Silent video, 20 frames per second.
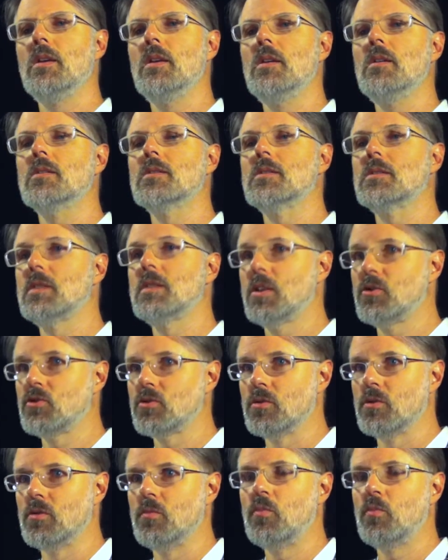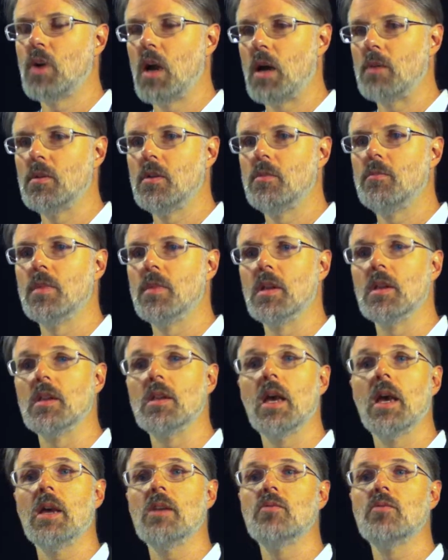The central
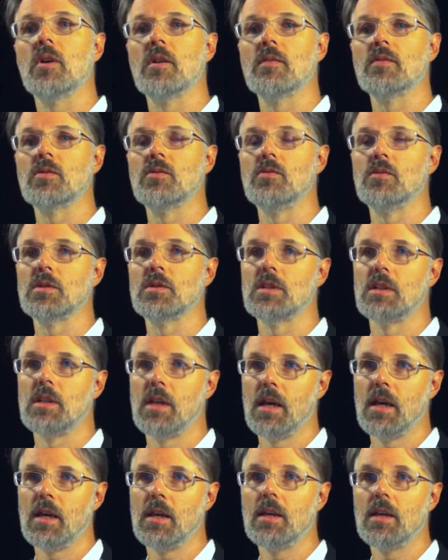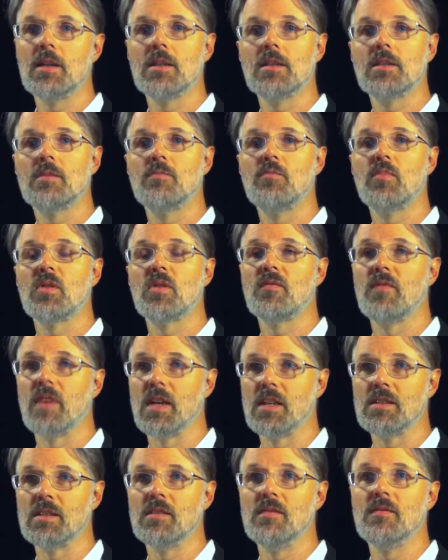problem in K-12 schools today is
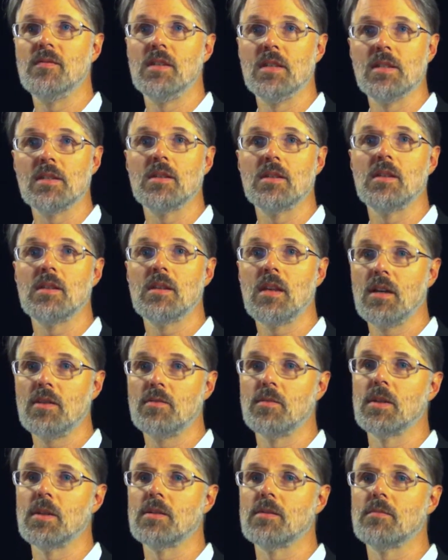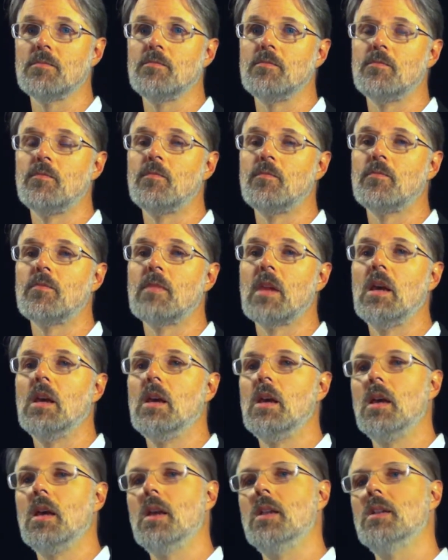pervasive disengagement.
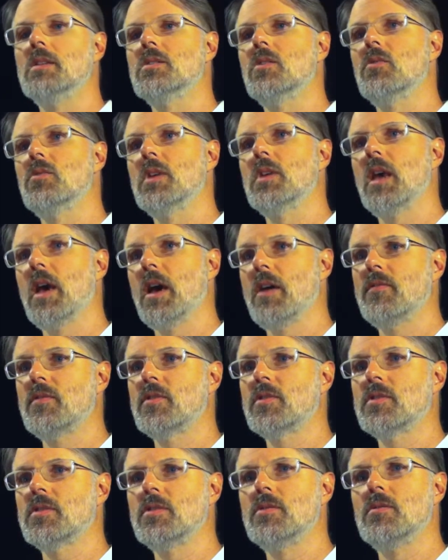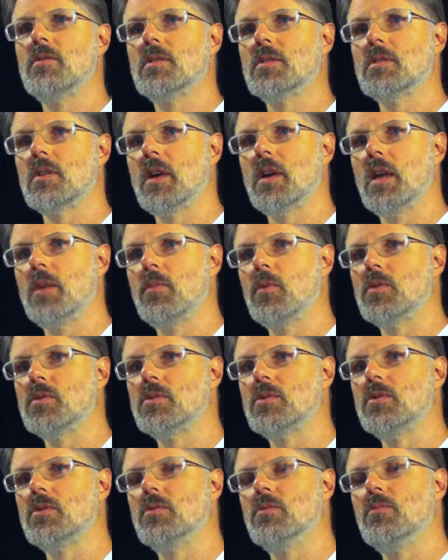It is only after students are
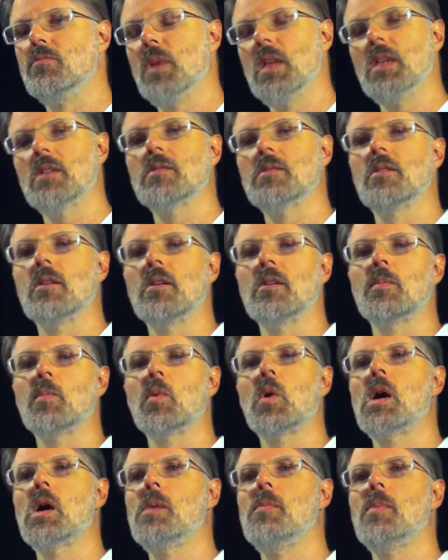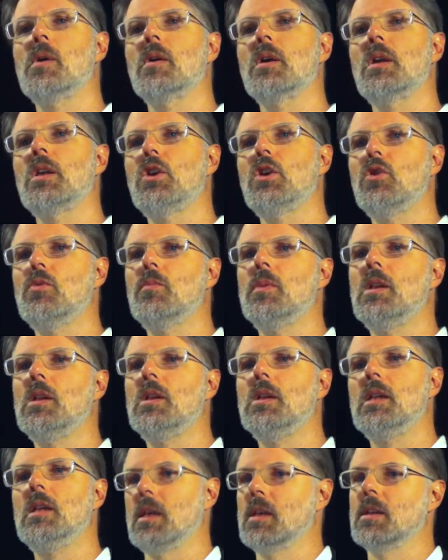able to meet their primary
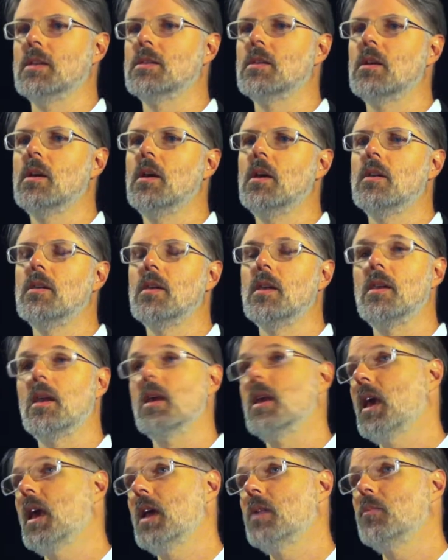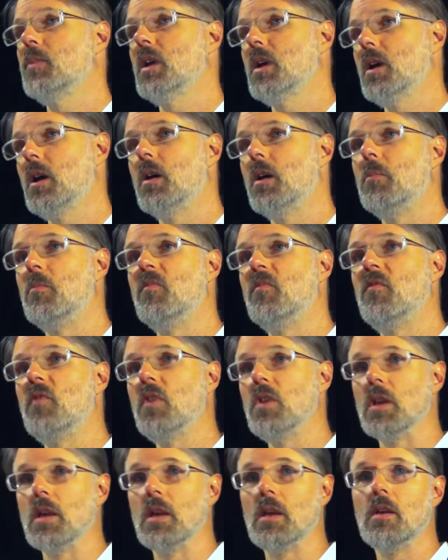human needs that they can
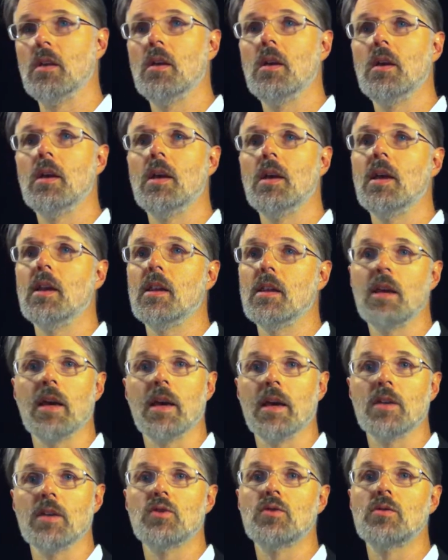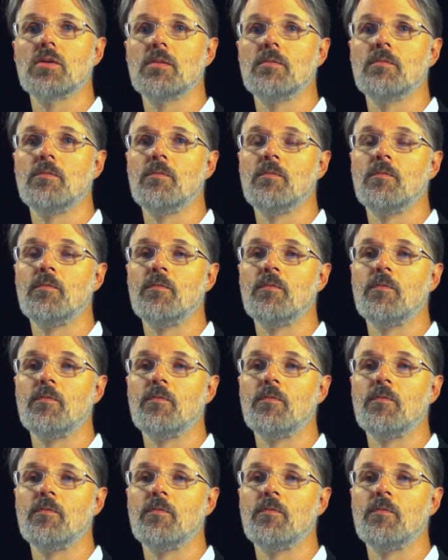become fully engaged.